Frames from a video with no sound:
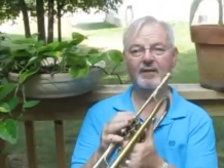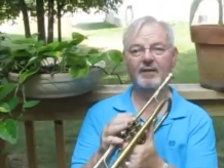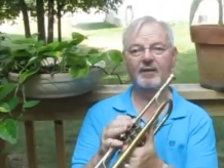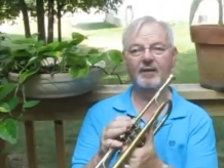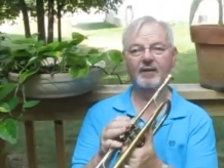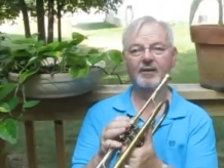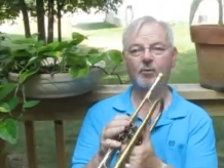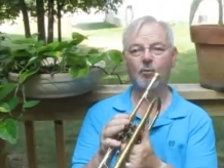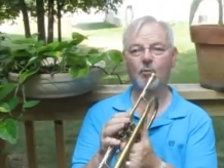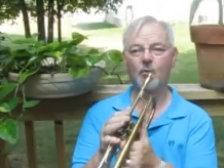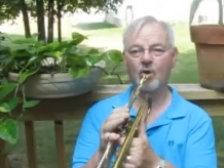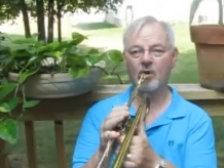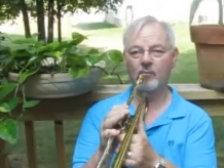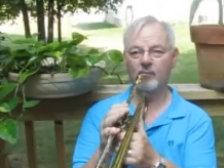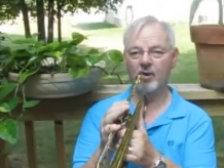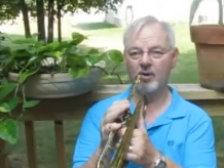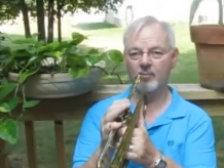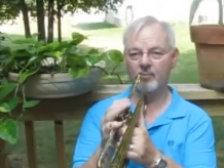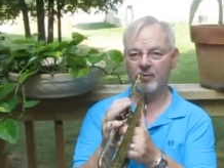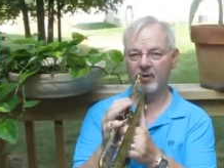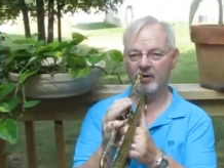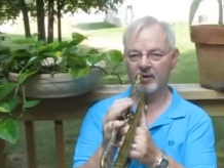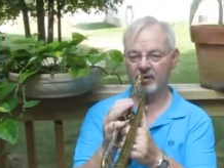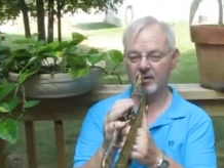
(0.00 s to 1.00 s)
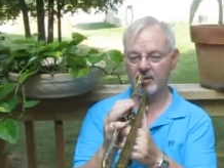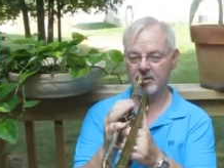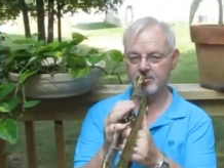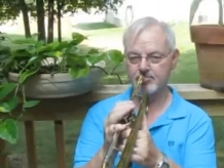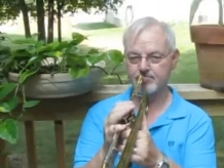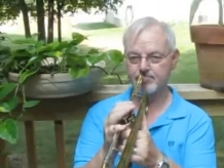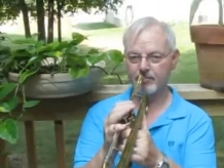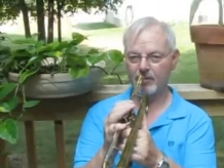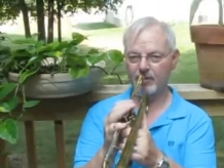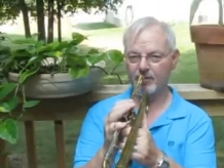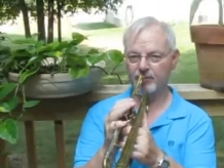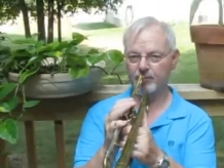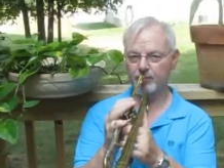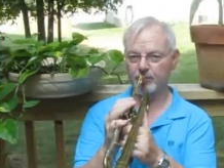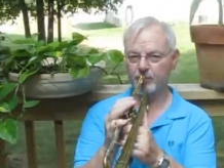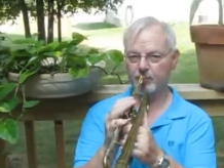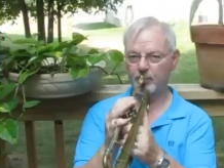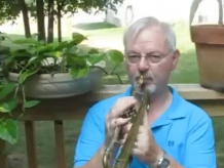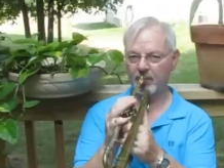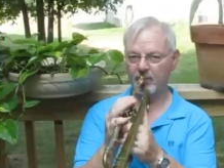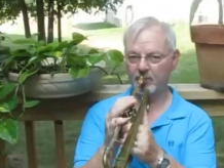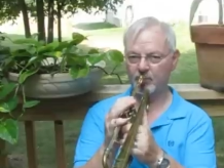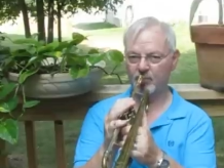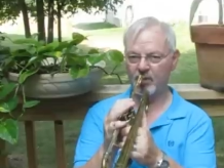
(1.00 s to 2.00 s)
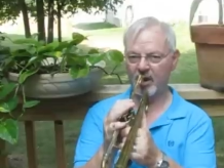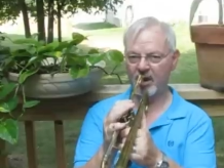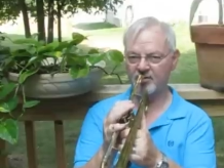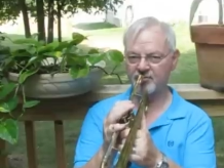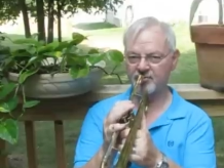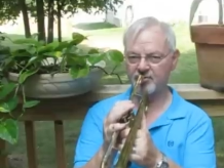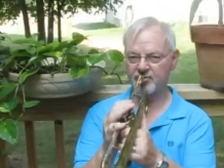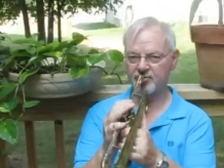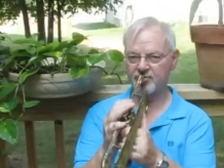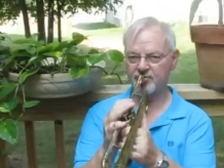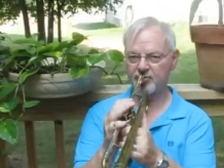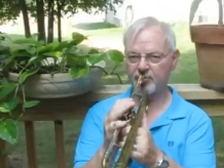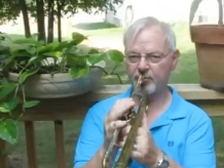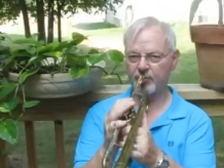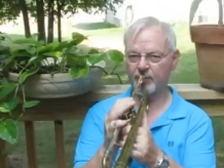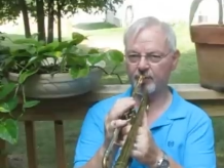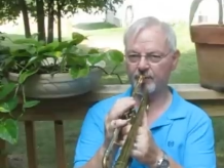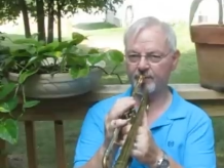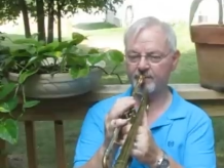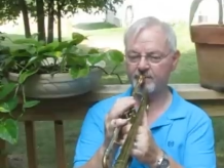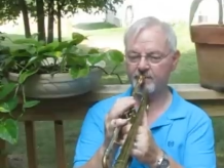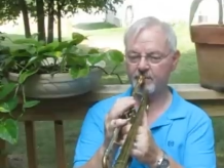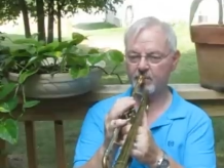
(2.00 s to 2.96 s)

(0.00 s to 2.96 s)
Got to warm up on a brass instrument.